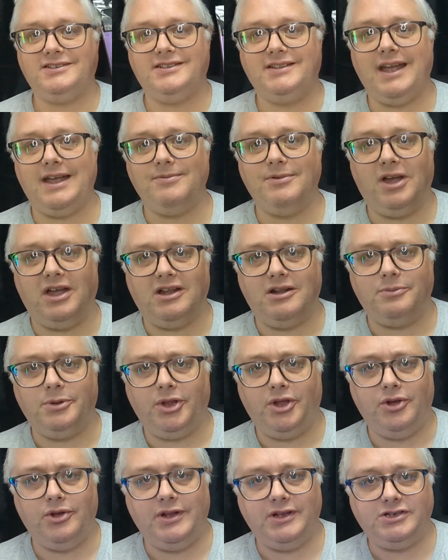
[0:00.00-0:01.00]
Today we're going to
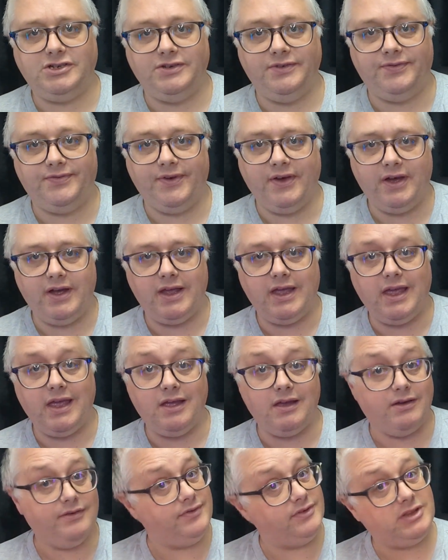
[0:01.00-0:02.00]
be doing issue
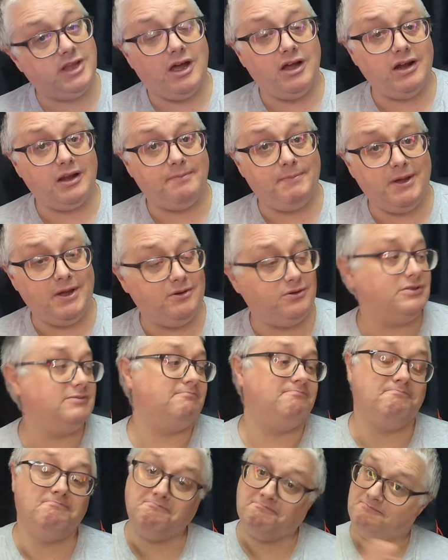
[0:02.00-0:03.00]
30 of a Dalek
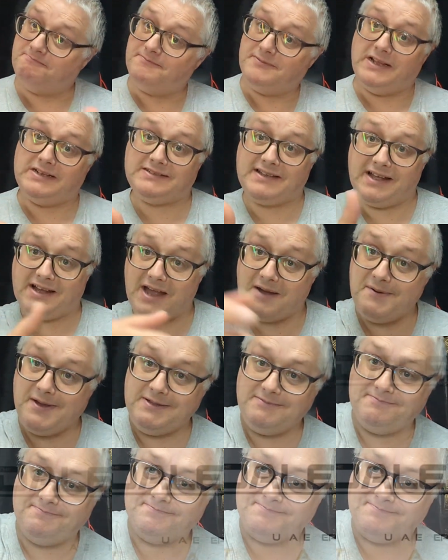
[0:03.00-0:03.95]
build. Let's get going.